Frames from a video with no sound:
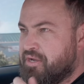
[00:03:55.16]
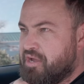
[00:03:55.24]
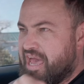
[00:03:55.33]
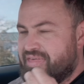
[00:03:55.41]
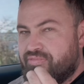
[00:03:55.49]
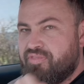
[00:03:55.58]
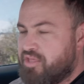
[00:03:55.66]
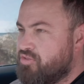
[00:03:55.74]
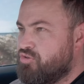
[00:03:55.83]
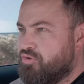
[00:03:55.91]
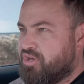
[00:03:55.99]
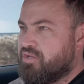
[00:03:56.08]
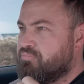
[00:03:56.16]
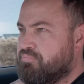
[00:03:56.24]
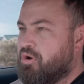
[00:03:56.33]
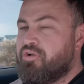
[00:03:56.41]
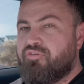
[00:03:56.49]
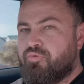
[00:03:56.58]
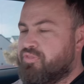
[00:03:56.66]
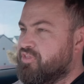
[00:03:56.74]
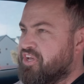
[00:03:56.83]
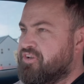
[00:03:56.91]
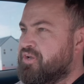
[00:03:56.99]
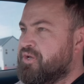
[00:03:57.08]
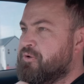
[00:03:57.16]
and then you can bond with it.